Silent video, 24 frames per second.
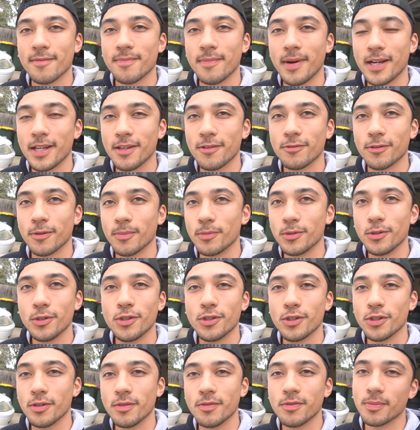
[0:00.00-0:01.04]
of money from
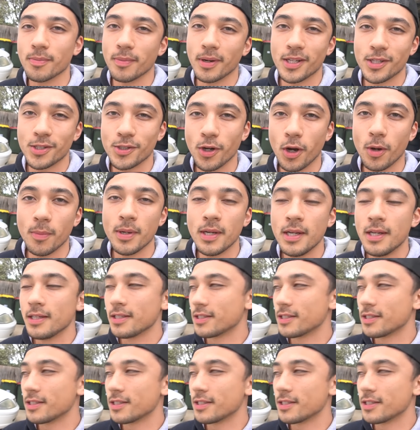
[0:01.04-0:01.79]
YouTube, from my job.